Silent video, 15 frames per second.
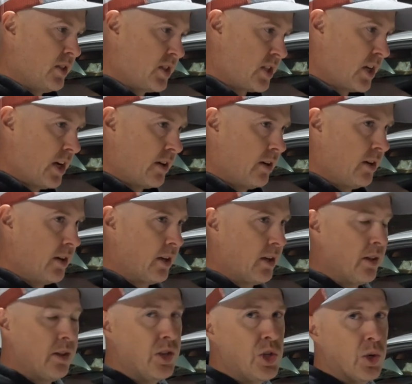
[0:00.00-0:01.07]
soldered
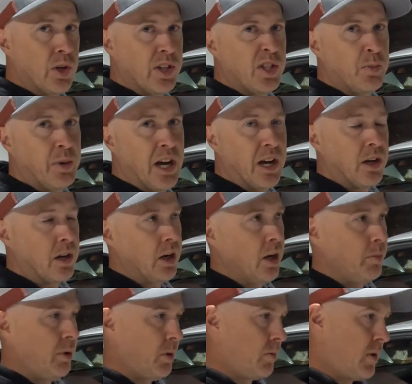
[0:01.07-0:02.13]
the joints back
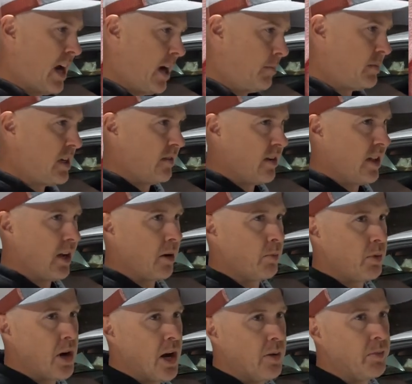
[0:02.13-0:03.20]
up, wrapped everything
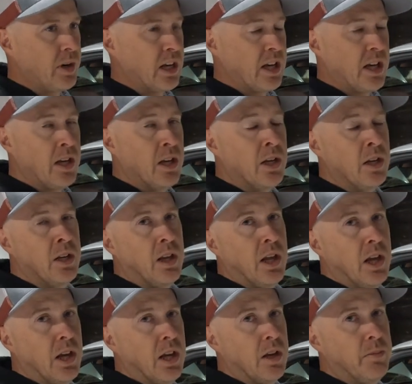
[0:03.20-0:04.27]
properly,
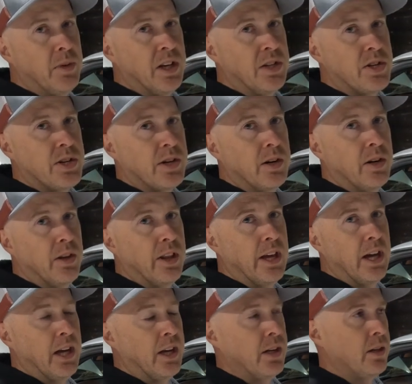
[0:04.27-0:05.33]
and made sure
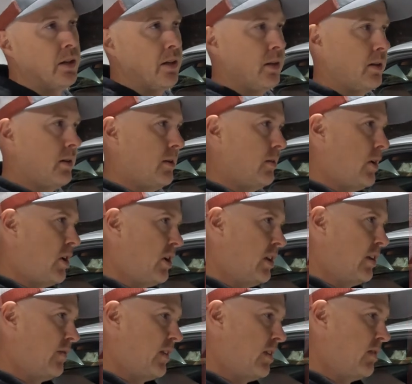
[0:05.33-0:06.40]
that, you know,
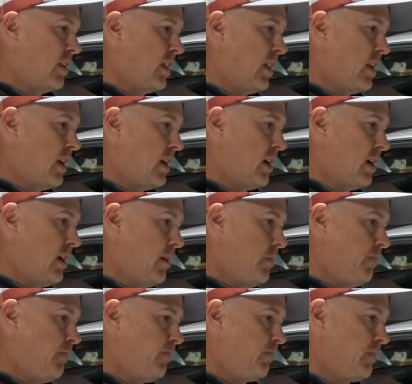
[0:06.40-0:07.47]
all of even the,
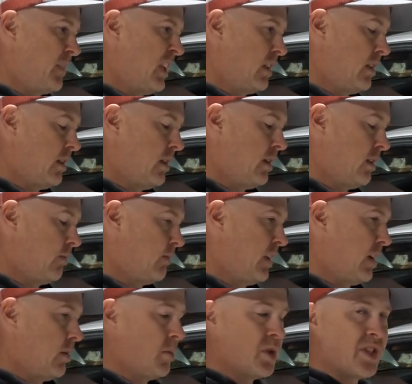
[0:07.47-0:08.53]
um, the
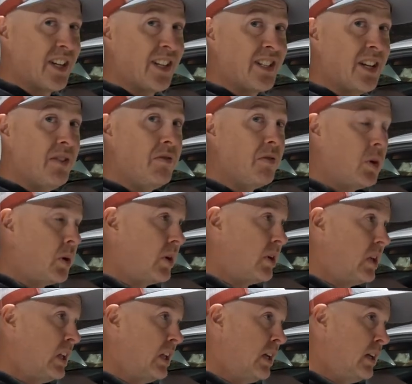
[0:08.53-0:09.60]
almost like
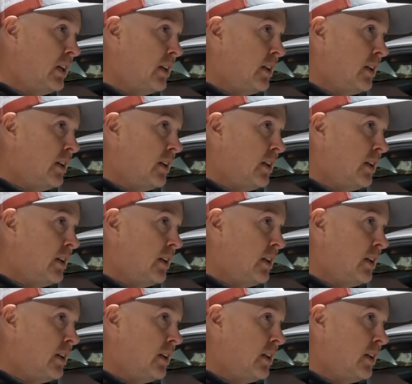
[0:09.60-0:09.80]
tinfoil